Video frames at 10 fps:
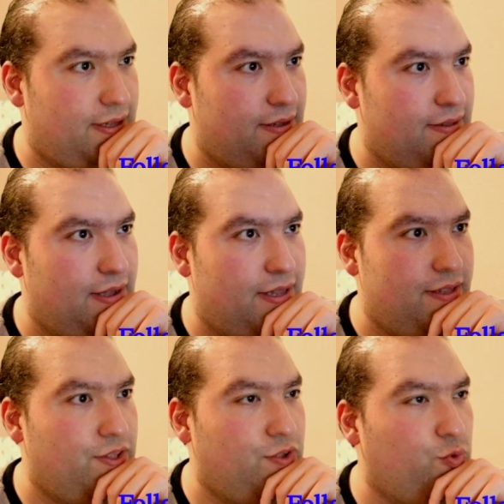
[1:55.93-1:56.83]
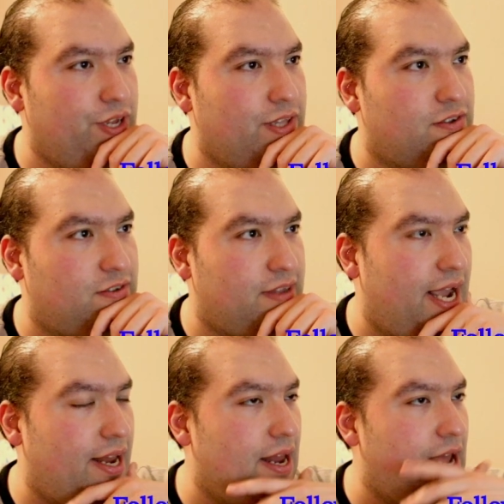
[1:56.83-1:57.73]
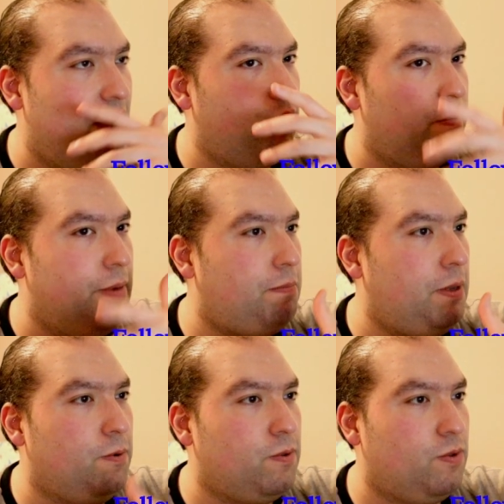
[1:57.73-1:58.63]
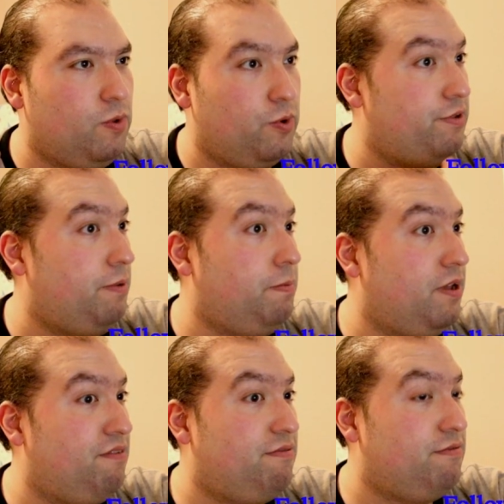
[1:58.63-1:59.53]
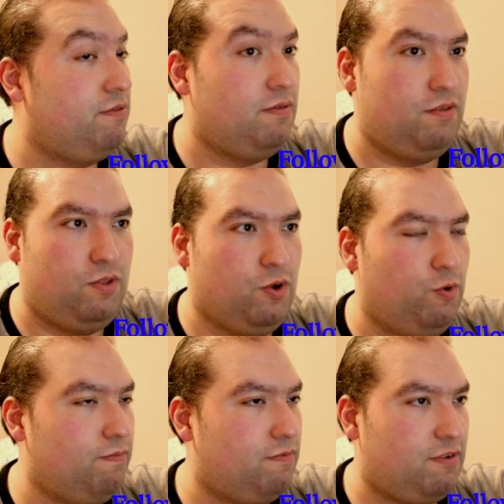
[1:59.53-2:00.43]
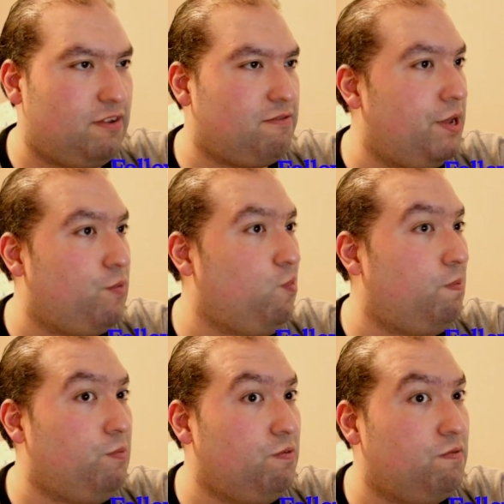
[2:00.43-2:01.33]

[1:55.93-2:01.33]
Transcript: And you do need to scan, and I recommend people to look deep enough. Don't just make one move.